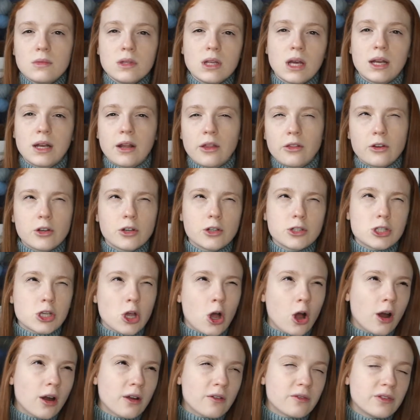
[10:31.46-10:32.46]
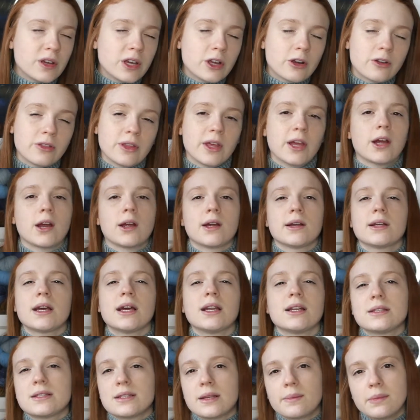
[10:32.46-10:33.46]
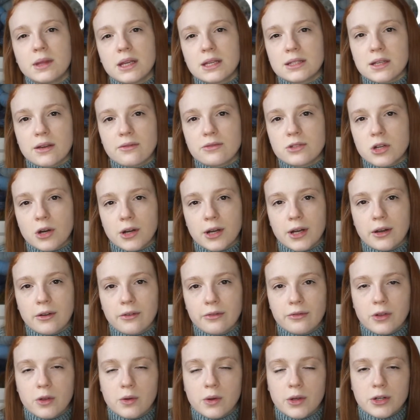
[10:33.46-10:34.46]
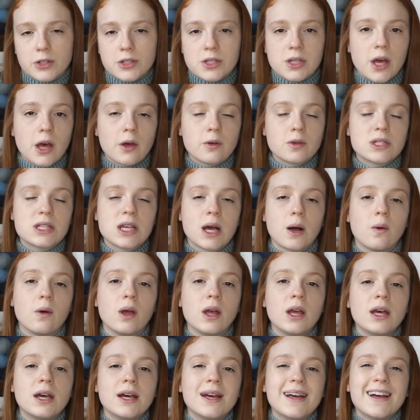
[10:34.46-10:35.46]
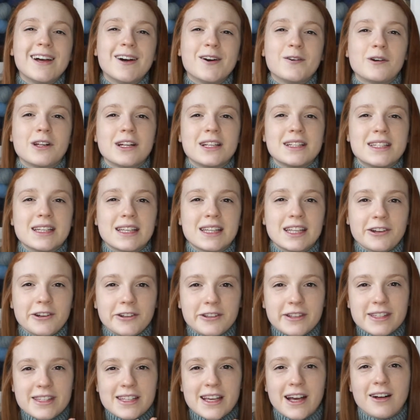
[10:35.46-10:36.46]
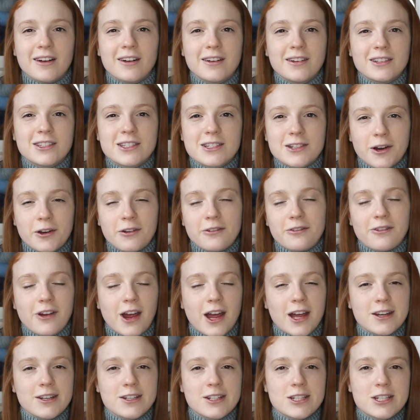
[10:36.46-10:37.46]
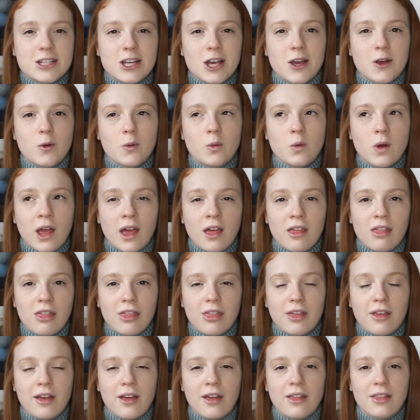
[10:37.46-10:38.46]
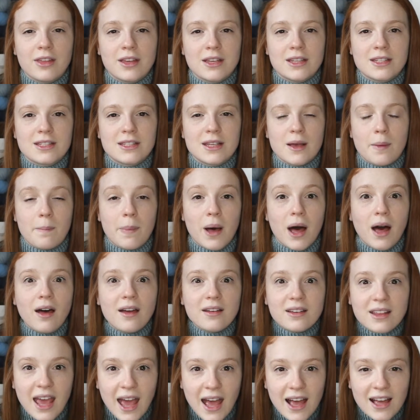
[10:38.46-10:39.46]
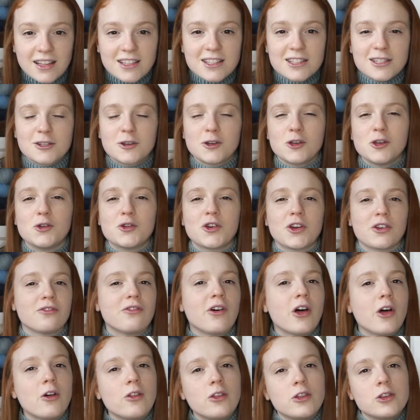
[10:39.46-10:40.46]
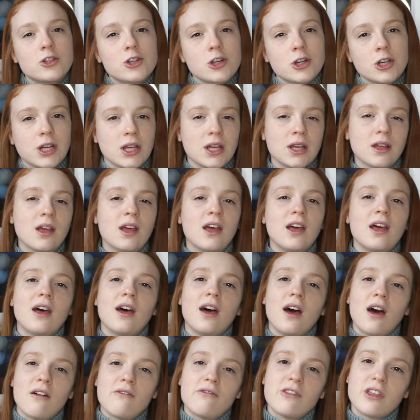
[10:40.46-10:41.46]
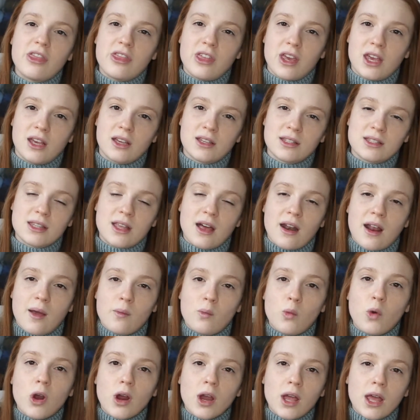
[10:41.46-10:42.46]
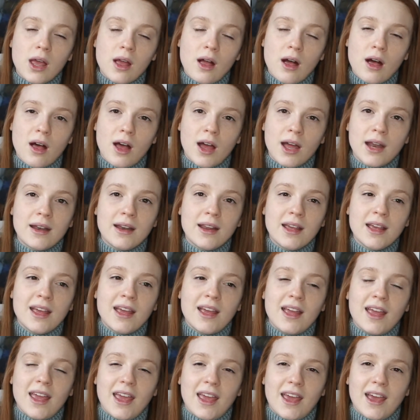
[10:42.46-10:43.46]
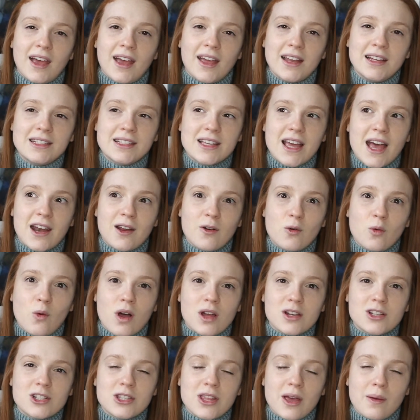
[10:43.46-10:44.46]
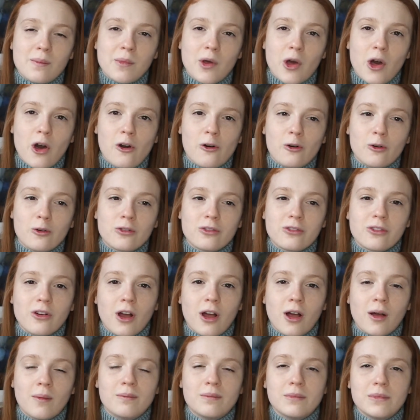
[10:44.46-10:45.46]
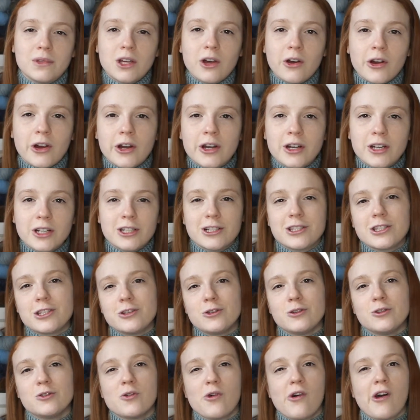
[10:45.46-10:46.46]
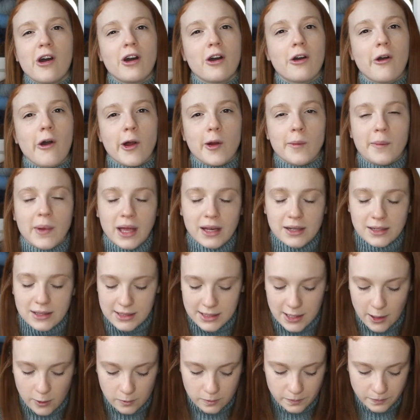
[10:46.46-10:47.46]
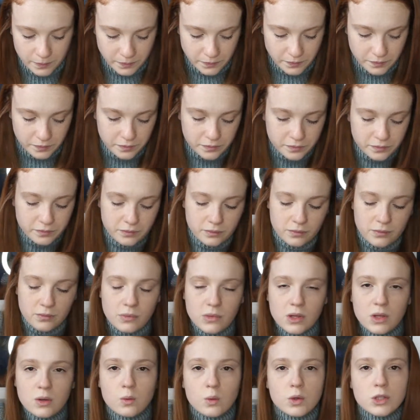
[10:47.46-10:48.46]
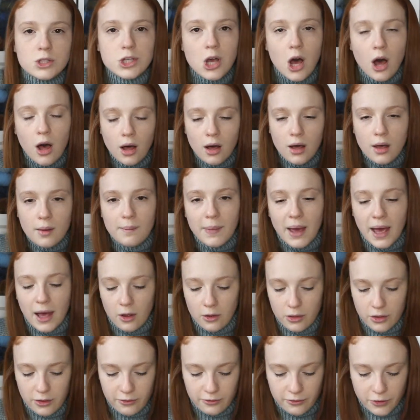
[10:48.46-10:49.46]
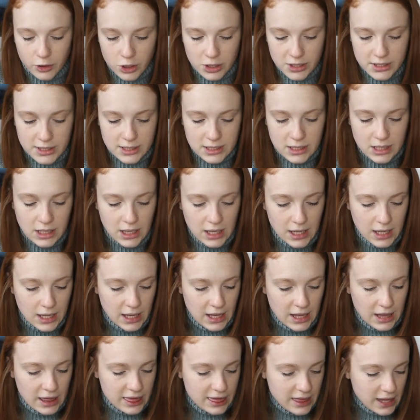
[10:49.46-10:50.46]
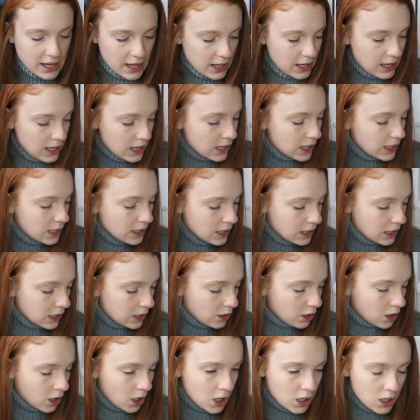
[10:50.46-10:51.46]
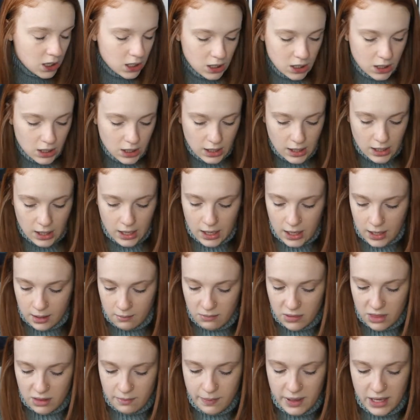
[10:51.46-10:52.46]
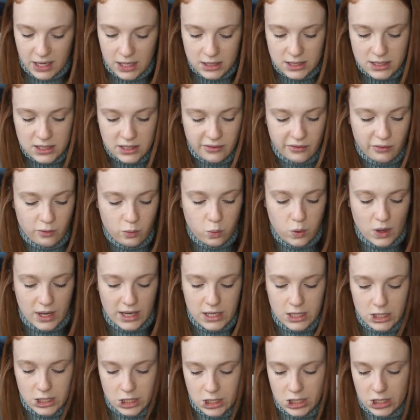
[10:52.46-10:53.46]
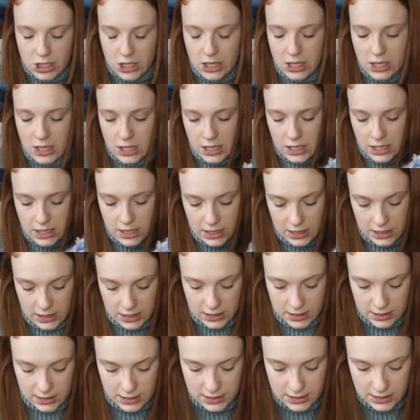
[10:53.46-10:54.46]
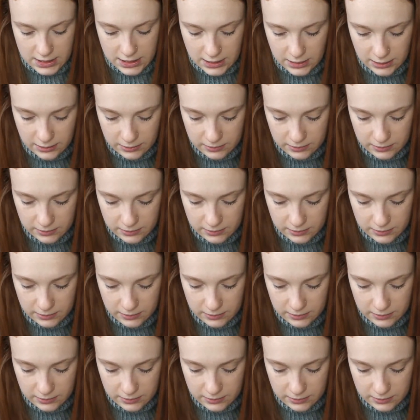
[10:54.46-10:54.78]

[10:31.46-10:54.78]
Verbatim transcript: another scarf here and there, kind of some things I've started a few years ago. So wanted to clear this out, start fresh with this podcast so you can follow the journey of the things that I'm working on and kind of watch them go from yarn to garment. So we'll talk about the first thing in here, the biggest of which is